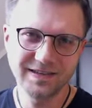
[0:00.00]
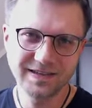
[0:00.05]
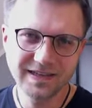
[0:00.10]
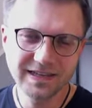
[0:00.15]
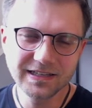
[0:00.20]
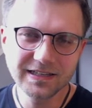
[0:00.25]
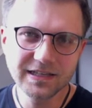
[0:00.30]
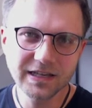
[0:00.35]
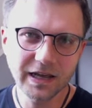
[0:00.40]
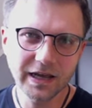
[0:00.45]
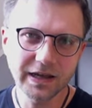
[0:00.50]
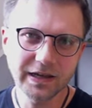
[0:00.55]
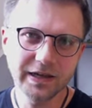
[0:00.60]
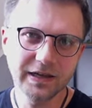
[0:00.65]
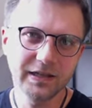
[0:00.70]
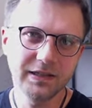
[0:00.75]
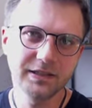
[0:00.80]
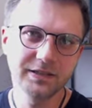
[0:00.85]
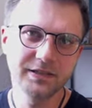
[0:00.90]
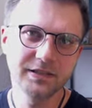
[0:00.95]

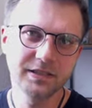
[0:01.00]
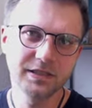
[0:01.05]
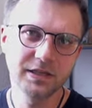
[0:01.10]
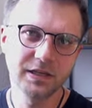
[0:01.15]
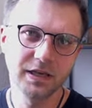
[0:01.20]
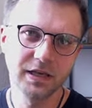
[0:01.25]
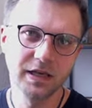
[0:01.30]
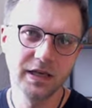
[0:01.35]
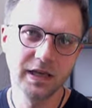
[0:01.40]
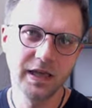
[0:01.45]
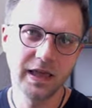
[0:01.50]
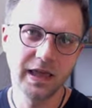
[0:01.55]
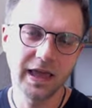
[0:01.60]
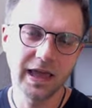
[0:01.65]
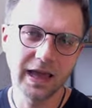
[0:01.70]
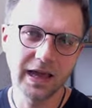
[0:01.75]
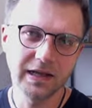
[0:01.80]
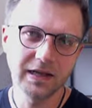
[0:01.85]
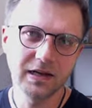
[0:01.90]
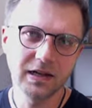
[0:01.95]
detailed
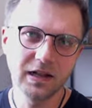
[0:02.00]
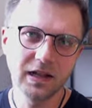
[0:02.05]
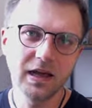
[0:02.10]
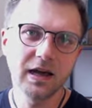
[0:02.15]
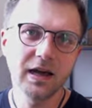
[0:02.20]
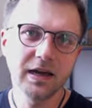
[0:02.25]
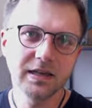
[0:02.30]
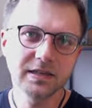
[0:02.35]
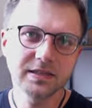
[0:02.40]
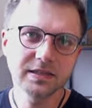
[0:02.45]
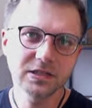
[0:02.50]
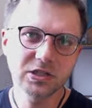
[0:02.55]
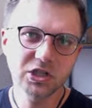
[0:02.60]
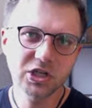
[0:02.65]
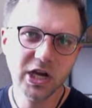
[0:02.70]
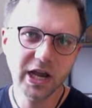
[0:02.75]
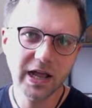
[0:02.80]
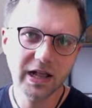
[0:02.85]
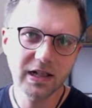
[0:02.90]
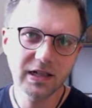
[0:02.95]
analyze the
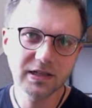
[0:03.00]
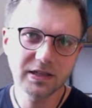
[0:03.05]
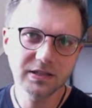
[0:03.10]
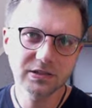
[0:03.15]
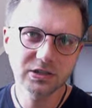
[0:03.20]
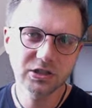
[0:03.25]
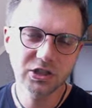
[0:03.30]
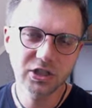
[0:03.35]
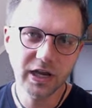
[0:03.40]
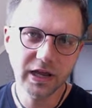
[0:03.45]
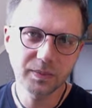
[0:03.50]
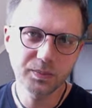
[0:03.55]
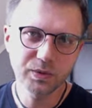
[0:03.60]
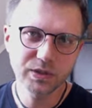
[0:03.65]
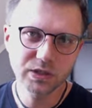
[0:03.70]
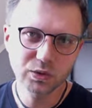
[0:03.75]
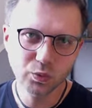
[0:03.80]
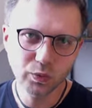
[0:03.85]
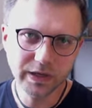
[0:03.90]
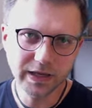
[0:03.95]
shell
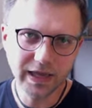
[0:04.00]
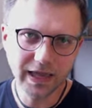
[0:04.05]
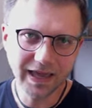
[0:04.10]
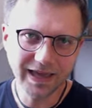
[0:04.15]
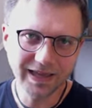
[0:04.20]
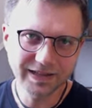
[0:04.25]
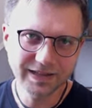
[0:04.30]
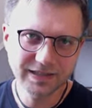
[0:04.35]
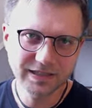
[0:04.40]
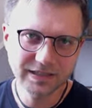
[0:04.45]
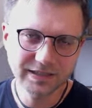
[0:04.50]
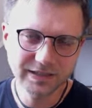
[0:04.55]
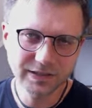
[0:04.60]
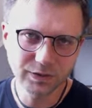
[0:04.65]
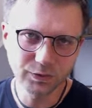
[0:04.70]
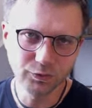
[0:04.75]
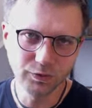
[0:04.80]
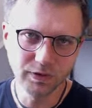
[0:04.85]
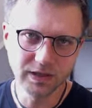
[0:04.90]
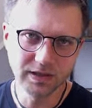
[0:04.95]
shapes we get
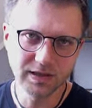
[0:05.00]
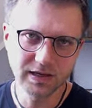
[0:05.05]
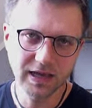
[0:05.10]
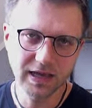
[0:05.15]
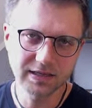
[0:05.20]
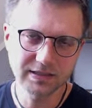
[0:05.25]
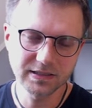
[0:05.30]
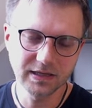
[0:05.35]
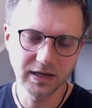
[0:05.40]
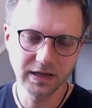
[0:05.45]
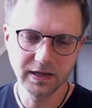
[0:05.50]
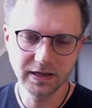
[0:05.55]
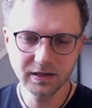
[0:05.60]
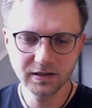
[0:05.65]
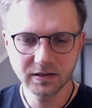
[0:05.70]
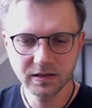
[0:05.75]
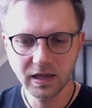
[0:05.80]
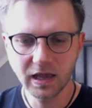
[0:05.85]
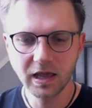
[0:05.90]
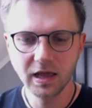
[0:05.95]
during the
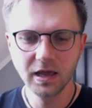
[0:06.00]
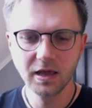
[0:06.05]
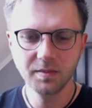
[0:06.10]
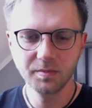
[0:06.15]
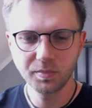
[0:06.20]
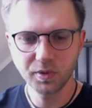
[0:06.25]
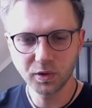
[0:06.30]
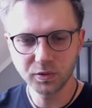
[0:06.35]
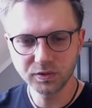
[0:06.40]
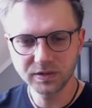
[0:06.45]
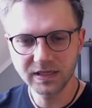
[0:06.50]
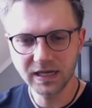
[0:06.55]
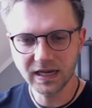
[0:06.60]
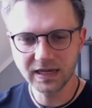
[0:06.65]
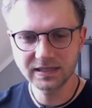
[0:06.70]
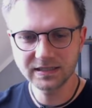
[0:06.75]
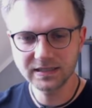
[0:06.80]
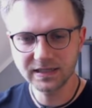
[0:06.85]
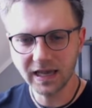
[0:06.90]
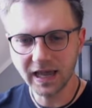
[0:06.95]
castellated
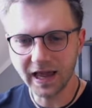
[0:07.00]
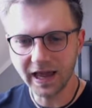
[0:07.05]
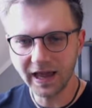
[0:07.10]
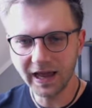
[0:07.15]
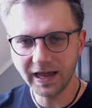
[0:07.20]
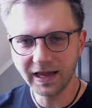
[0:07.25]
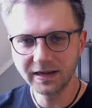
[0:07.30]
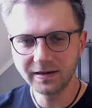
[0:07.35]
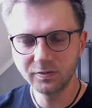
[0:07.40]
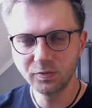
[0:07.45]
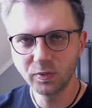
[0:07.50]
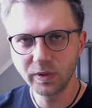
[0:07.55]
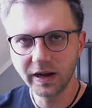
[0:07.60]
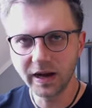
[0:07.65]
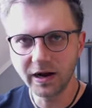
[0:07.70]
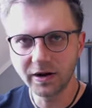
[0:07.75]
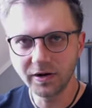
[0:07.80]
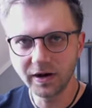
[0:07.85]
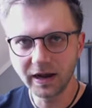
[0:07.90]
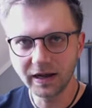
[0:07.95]
process and we
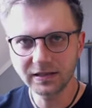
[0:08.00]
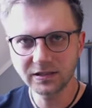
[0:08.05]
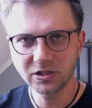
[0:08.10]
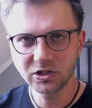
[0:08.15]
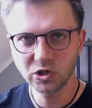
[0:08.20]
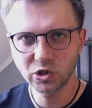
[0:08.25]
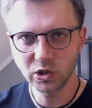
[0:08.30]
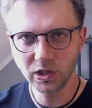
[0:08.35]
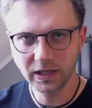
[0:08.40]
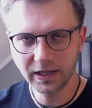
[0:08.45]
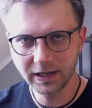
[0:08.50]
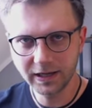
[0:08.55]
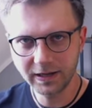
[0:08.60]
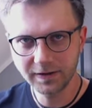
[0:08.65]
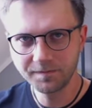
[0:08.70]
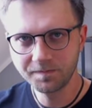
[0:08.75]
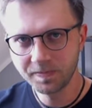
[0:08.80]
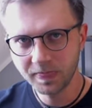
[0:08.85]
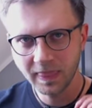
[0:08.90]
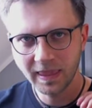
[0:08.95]
are
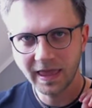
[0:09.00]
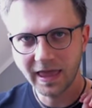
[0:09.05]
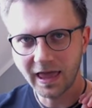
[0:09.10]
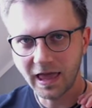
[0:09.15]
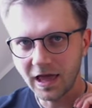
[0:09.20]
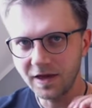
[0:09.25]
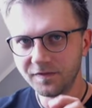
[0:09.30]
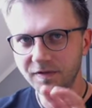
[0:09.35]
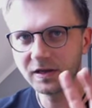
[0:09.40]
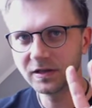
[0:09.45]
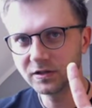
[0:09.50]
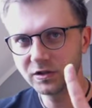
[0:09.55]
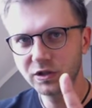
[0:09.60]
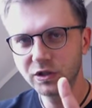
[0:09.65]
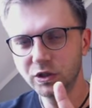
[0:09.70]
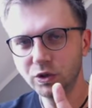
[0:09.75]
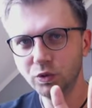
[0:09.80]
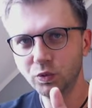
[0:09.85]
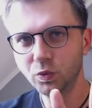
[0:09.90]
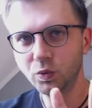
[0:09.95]
actually having
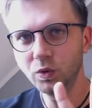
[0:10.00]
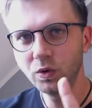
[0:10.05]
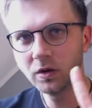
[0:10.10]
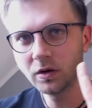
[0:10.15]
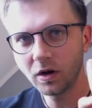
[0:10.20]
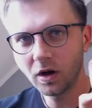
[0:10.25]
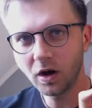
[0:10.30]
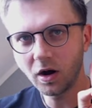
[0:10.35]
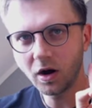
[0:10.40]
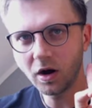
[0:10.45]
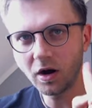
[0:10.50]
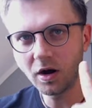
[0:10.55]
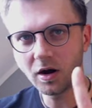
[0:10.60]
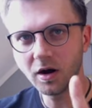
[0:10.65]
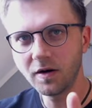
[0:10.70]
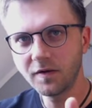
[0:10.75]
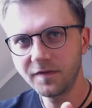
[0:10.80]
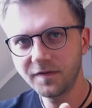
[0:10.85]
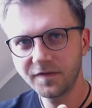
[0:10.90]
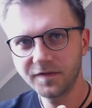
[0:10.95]
two
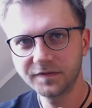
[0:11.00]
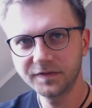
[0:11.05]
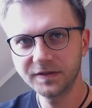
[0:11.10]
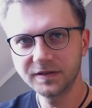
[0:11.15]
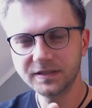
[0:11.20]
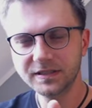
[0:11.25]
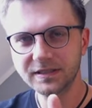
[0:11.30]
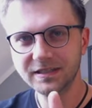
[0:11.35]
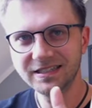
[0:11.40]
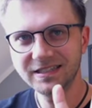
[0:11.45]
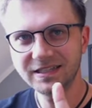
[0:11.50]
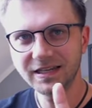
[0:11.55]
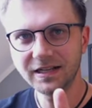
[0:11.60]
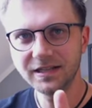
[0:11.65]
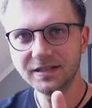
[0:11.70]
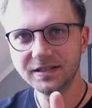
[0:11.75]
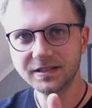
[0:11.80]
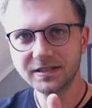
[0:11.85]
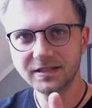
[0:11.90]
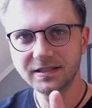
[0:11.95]
of
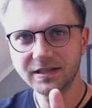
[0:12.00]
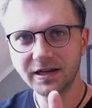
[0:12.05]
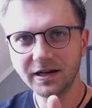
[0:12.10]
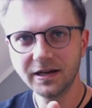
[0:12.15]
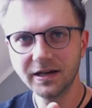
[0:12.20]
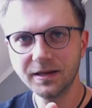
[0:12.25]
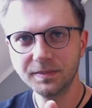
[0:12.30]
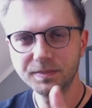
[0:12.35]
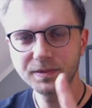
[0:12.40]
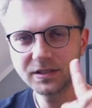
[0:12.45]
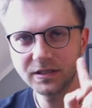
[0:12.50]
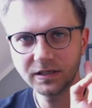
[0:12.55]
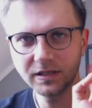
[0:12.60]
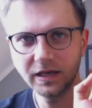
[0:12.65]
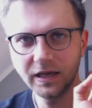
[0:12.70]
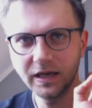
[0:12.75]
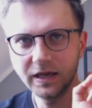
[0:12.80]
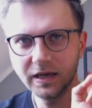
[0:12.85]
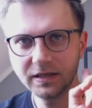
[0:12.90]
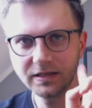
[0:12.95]
cells types.
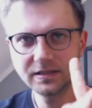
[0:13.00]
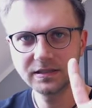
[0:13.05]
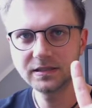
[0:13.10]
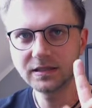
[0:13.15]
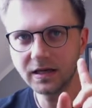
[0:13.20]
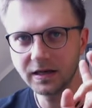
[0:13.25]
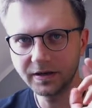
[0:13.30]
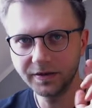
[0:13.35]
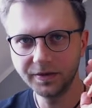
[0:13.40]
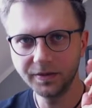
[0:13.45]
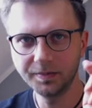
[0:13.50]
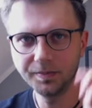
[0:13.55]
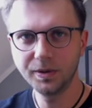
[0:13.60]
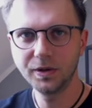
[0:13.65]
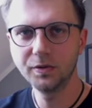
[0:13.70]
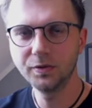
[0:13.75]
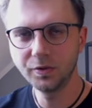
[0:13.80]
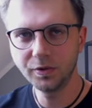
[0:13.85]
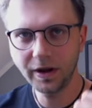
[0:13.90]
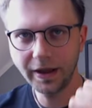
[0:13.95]
It's uh, the
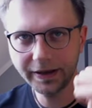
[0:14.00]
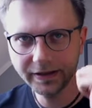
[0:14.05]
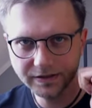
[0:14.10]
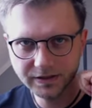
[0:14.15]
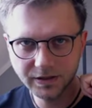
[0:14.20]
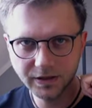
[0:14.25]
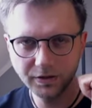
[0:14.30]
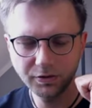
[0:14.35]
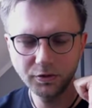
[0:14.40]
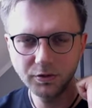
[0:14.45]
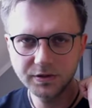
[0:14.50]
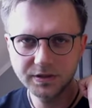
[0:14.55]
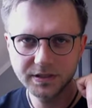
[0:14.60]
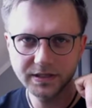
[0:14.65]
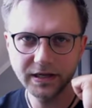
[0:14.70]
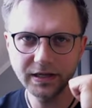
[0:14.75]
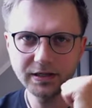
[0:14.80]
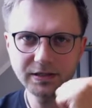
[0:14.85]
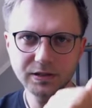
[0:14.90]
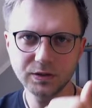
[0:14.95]
pure hexadron
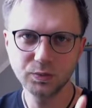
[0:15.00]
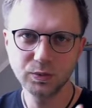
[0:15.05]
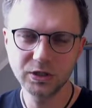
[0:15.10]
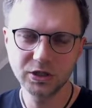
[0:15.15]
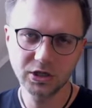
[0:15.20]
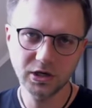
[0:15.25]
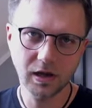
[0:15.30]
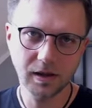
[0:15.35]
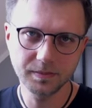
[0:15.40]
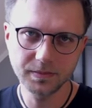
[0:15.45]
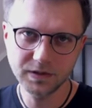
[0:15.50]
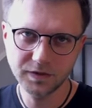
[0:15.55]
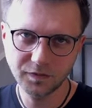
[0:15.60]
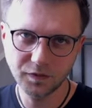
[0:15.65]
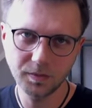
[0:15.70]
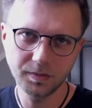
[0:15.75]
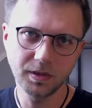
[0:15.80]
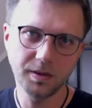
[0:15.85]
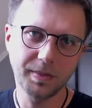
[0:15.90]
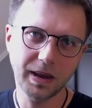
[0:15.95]
cells, which comes
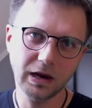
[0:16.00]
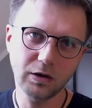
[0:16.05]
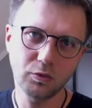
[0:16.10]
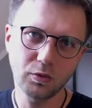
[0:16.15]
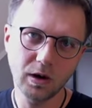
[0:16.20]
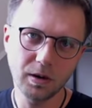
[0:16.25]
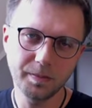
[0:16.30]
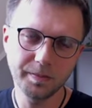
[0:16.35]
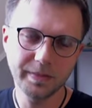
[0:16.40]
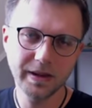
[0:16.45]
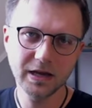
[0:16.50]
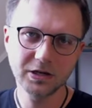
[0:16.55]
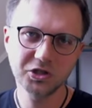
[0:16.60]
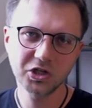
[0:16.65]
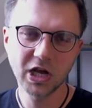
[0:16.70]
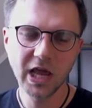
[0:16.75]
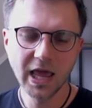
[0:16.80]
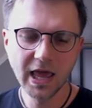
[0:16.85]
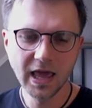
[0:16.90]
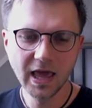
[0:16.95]
from the background mesh,
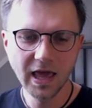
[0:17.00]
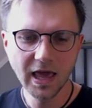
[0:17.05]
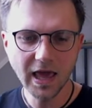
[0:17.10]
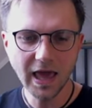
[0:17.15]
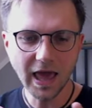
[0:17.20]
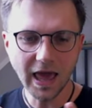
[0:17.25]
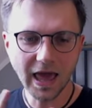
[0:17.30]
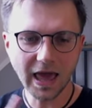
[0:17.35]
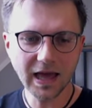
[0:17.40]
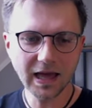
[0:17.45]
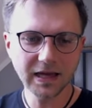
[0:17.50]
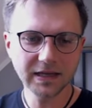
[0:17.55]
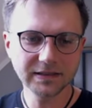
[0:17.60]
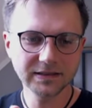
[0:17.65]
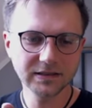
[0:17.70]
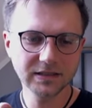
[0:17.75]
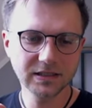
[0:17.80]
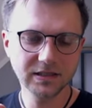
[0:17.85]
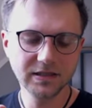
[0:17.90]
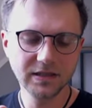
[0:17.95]

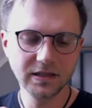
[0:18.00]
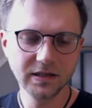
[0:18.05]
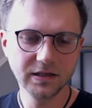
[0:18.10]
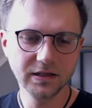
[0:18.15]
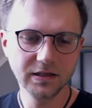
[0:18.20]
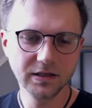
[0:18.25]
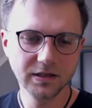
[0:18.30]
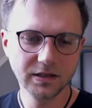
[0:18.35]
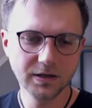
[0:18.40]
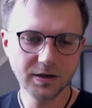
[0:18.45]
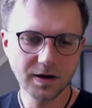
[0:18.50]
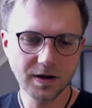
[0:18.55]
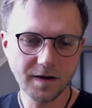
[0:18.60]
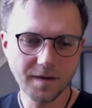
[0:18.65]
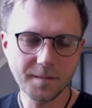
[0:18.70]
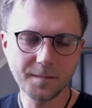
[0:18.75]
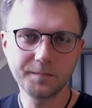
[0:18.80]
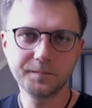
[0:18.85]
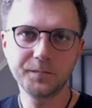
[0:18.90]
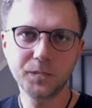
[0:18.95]
and the
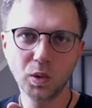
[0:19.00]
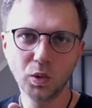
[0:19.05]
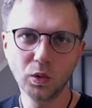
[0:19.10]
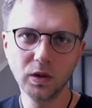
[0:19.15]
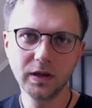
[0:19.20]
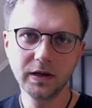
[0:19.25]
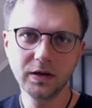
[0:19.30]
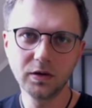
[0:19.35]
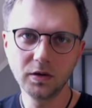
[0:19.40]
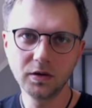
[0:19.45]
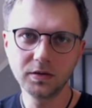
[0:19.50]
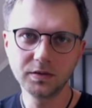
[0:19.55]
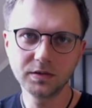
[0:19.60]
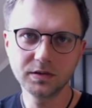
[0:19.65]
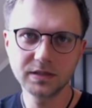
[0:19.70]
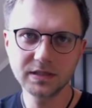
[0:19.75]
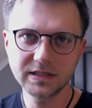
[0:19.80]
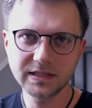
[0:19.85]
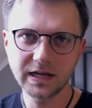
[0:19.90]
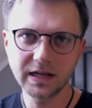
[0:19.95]

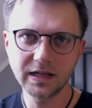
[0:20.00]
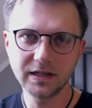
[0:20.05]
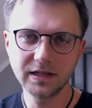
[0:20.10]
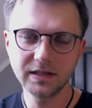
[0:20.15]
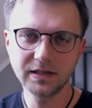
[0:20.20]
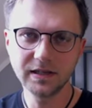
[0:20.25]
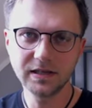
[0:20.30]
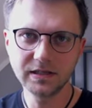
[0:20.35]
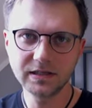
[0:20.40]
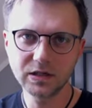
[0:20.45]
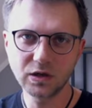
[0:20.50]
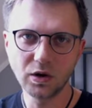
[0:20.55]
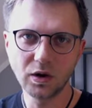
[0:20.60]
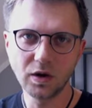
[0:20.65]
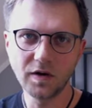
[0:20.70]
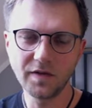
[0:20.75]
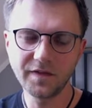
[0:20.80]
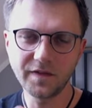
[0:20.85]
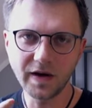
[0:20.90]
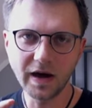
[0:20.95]
polygon cells
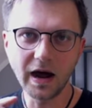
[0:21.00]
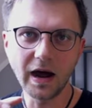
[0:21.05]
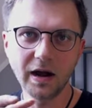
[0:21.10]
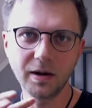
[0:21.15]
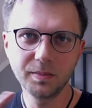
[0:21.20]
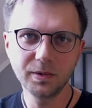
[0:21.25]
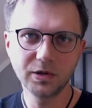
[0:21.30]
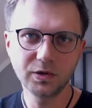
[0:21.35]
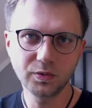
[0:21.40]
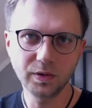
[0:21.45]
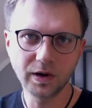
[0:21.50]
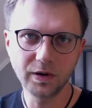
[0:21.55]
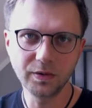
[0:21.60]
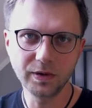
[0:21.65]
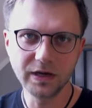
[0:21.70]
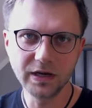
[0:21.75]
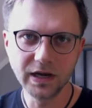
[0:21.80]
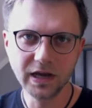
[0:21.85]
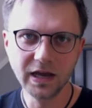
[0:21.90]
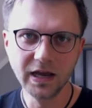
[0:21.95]
of
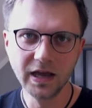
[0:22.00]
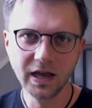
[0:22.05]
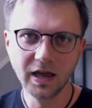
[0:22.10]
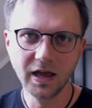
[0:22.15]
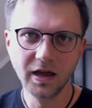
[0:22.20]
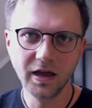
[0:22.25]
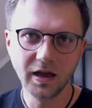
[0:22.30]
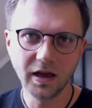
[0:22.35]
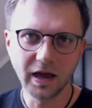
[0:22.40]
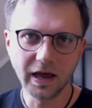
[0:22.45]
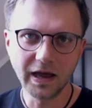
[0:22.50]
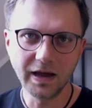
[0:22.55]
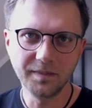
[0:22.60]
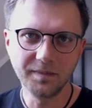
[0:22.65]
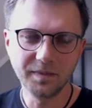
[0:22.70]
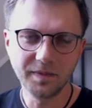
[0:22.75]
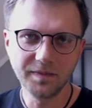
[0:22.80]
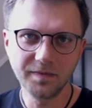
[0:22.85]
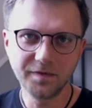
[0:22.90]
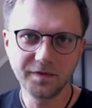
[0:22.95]
arbitrary
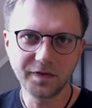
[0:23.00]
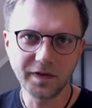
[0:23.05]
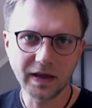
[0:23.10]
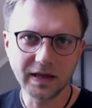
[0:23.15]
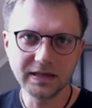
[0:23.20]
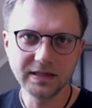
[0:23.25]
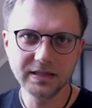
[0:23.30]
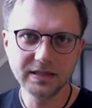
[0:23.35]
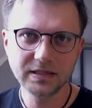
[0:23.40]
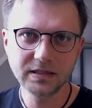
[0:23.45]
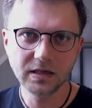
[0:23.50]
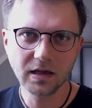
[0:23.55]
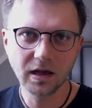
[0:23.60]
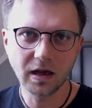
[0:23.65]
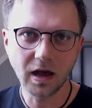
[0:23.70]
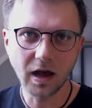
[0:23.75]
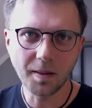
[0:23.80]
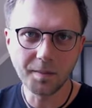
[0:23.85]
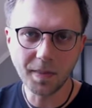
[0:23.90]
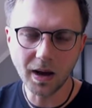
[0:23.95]
um, phase
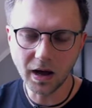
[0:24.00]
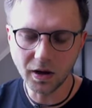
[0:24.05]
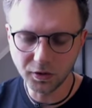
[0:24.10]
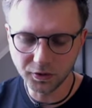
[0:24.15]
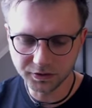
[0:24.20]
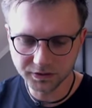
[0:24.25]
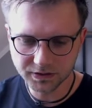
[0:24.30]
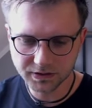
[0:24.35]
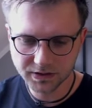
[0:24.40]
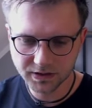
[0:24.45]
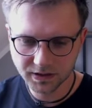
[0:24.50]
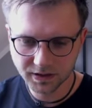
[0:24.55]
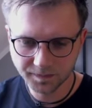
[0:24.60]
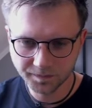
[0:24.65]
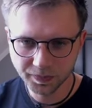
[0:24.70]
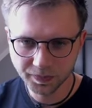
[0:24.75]
amount.